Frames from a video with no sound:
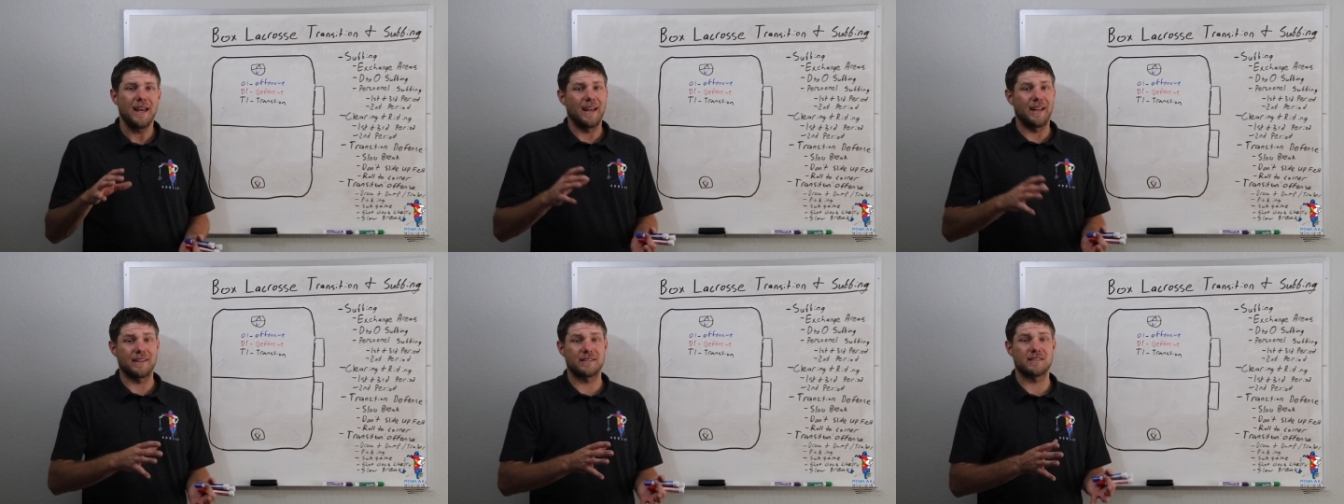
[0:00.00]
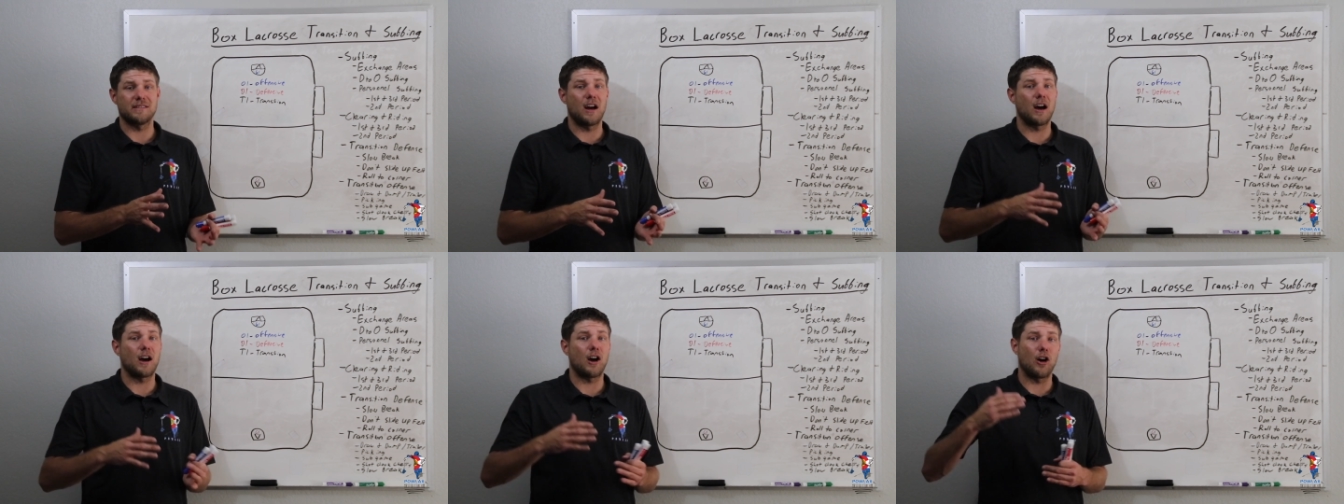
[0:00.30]

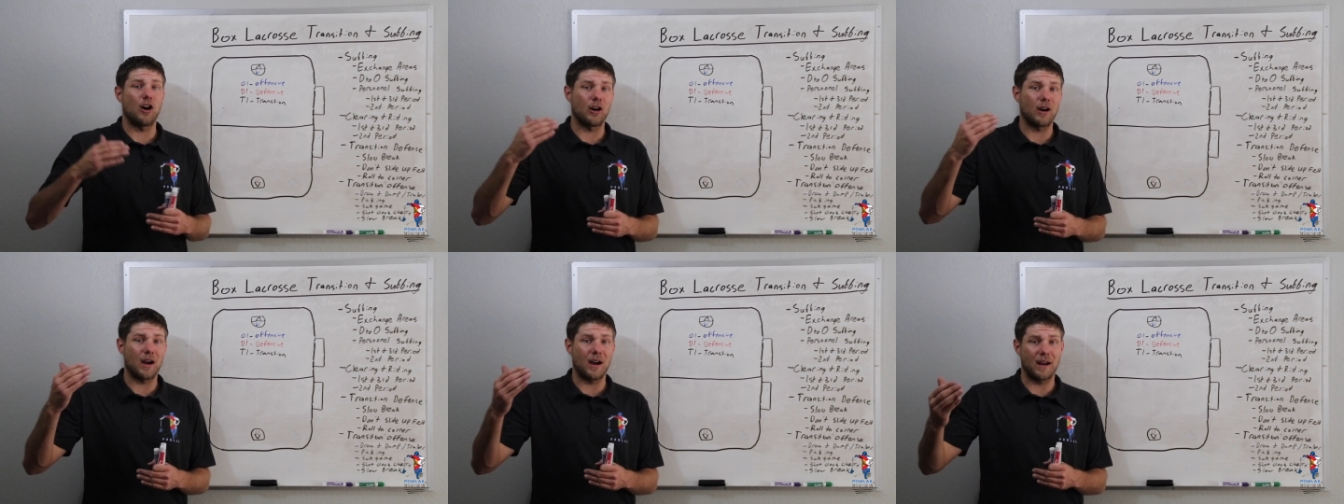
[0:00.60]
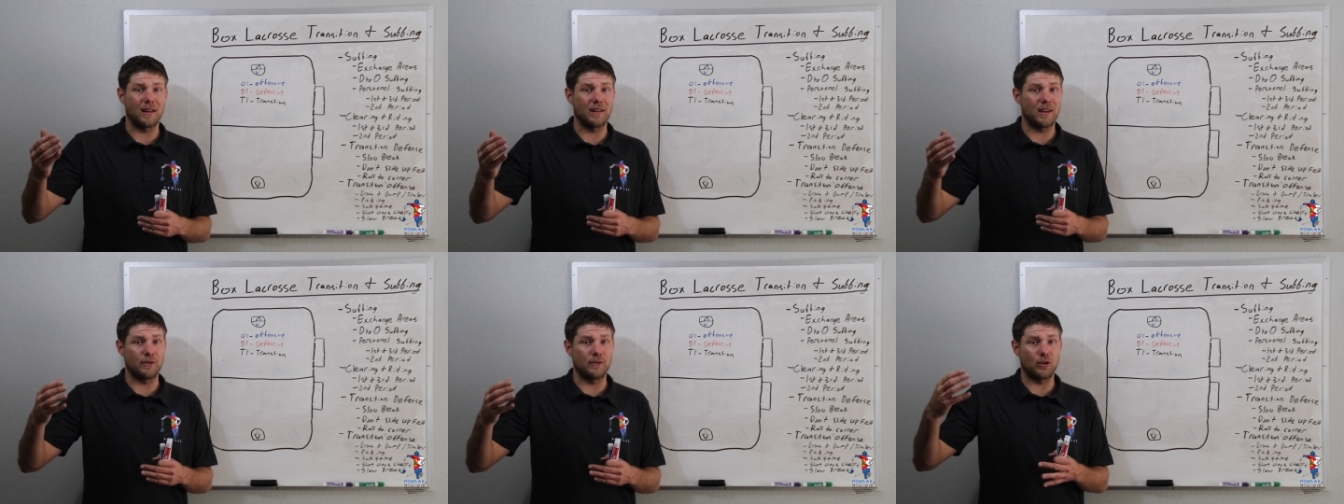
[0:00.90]
it's not our
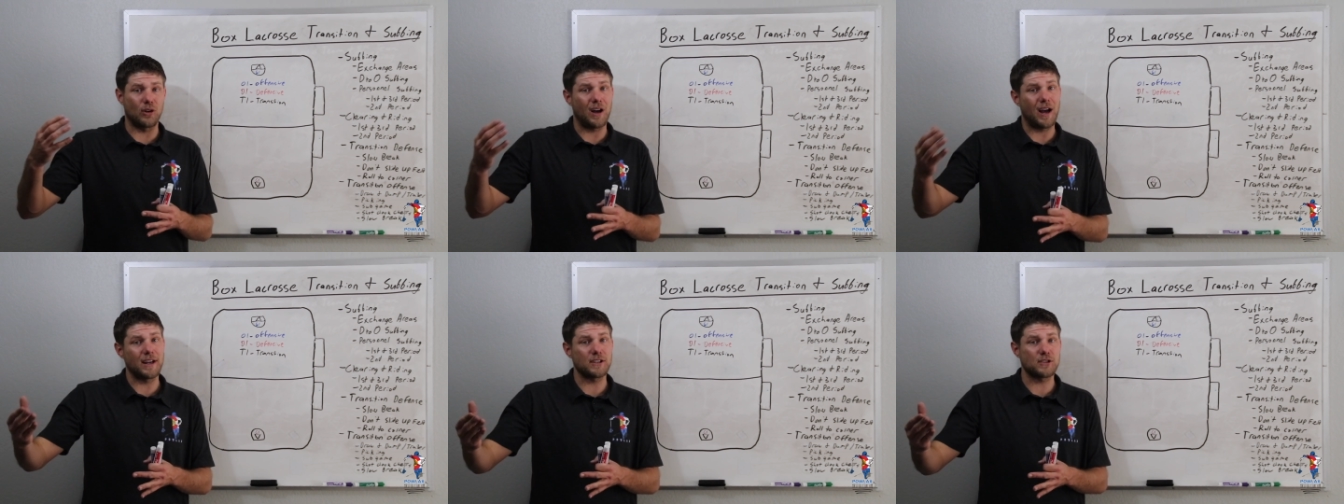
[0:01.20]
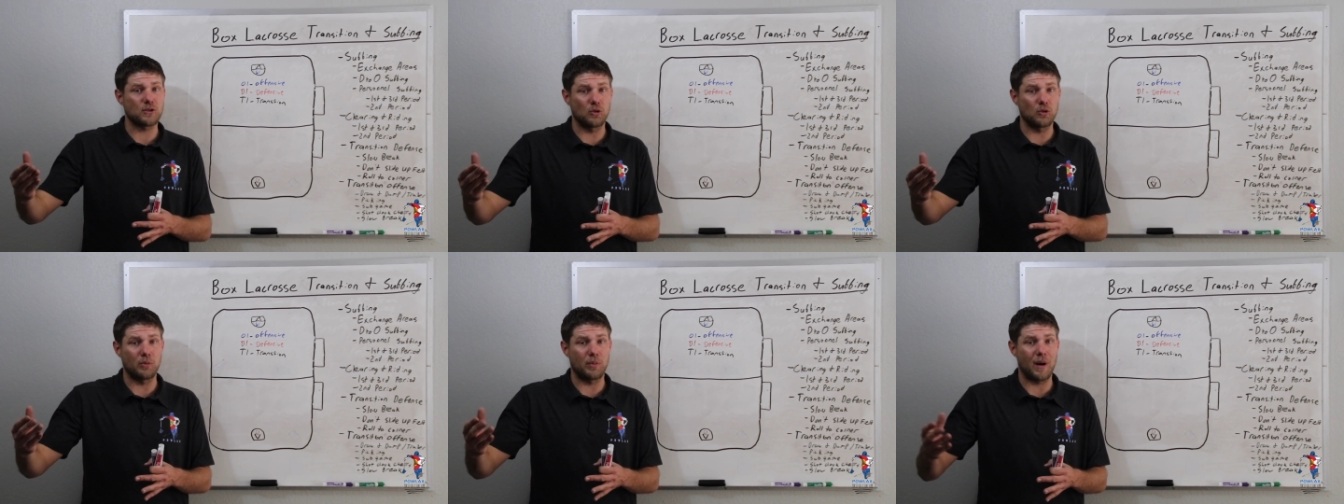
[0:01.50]
high level high
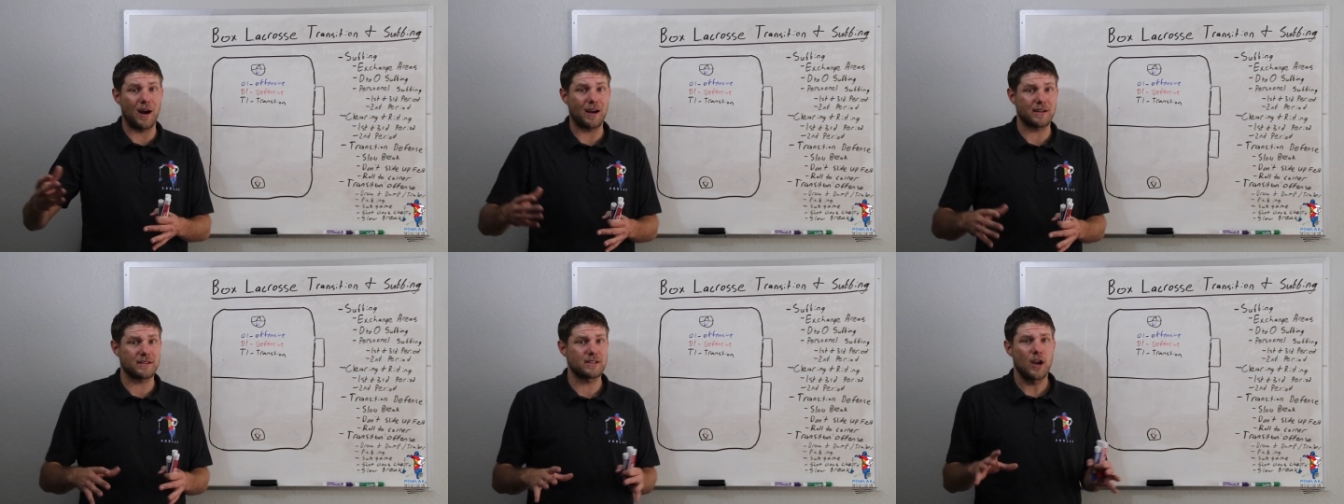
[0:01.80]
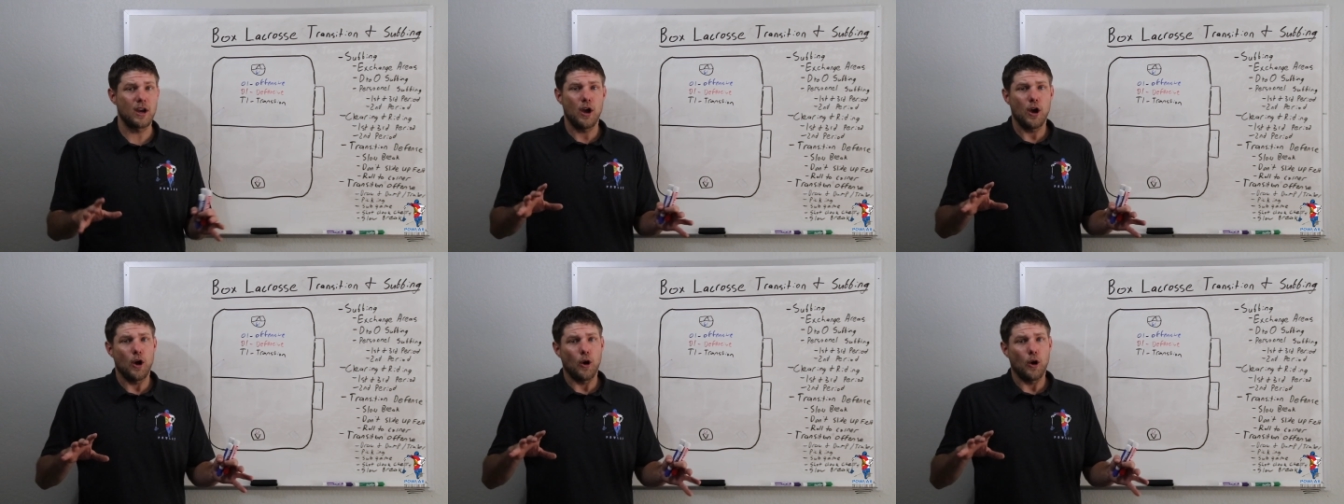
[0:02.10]
school box.